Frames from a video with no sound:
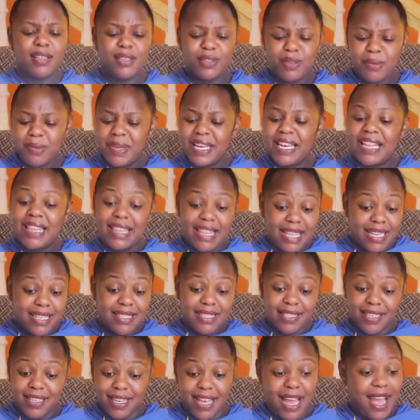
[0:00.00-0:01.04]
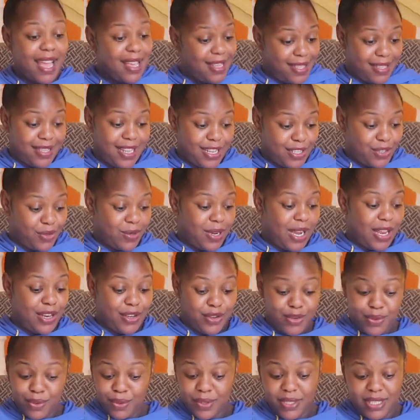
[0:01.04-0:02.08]
So many things, guys, that you
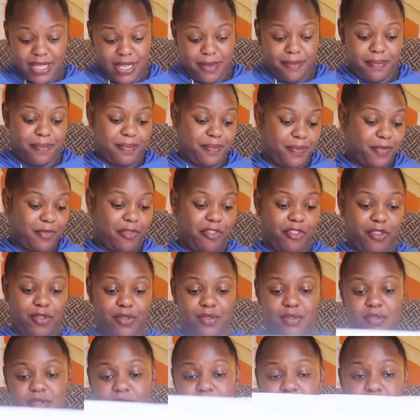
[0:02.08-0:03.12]
can use them for.